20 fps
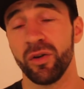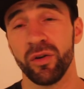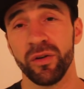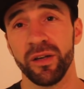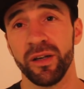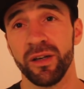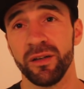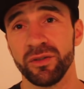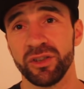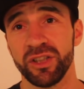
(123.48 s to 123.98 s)
and
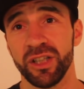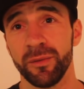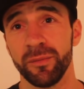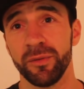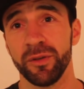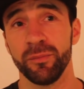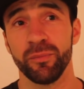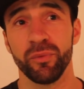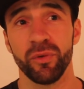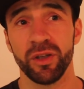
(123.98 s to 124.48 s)
continental
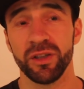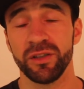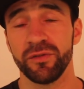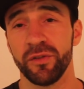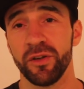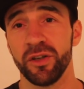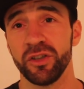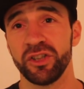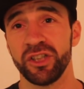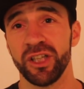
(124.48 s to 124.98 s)
champion,
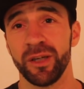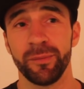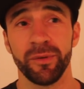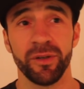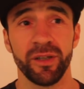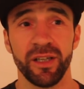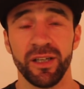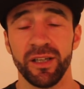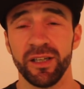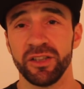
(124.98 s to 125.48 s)
prizefighter
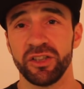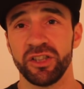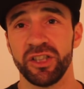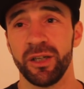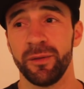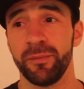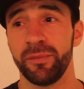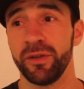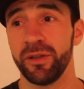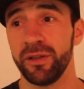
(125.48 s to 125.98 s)
champion, English
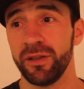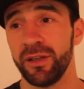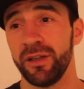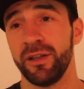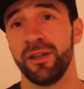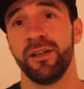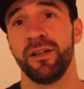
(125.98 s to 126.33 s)
champion,